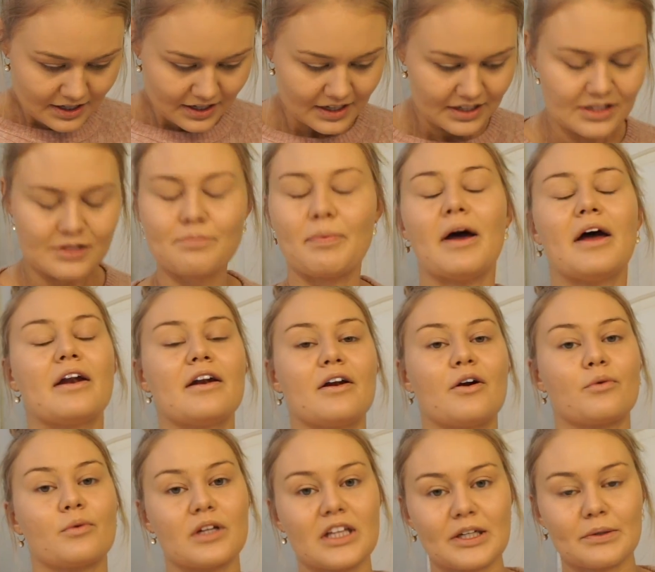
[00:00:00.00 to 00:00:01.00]
It's been a
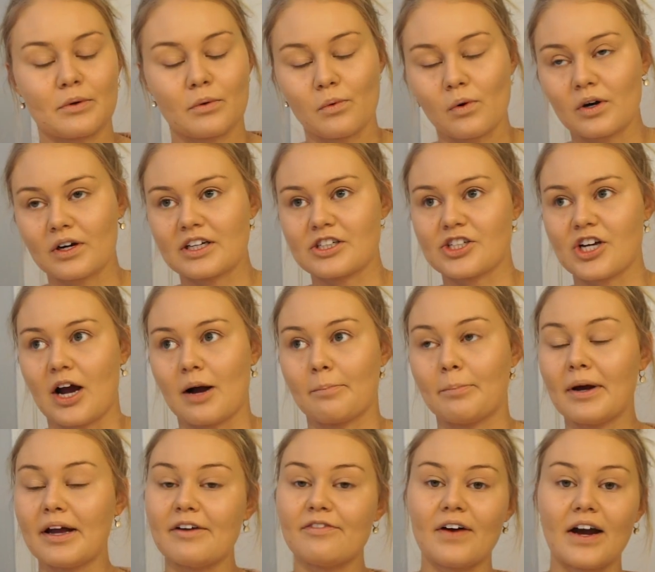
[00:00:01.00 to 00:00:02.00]
really rewarding job.
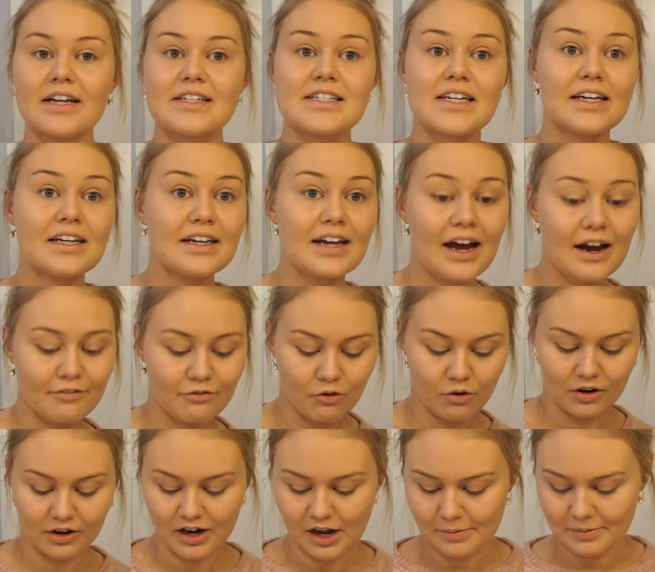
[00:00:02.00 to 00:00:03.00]
But if I didn't have
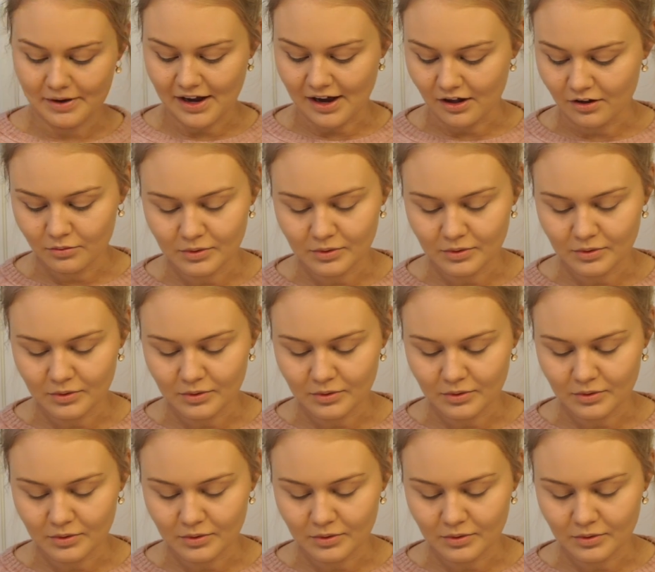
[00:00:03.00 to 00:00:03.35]
Origami Owl,